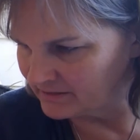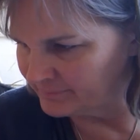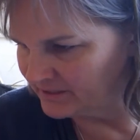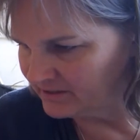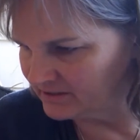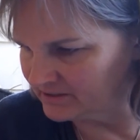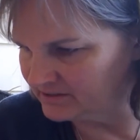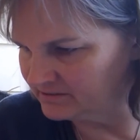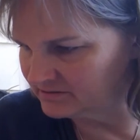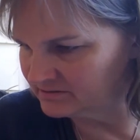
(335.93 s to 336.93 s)
be,
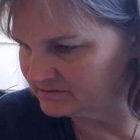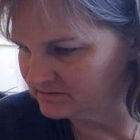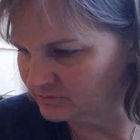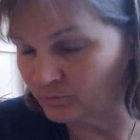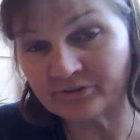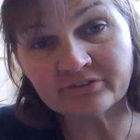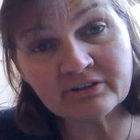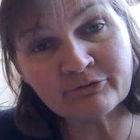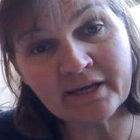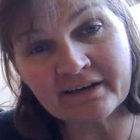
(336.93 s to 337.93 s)
we'll
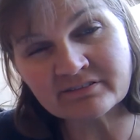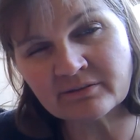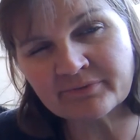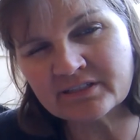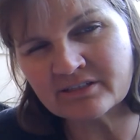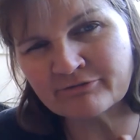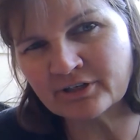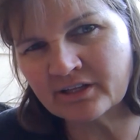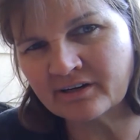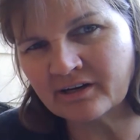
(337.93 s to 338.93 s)
see if we have something
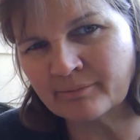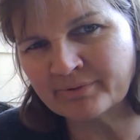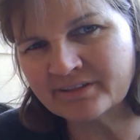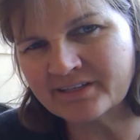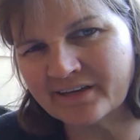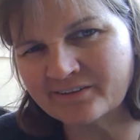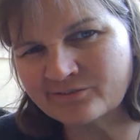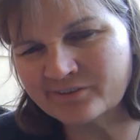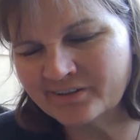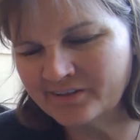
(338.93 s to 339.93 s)
different in a couple of days.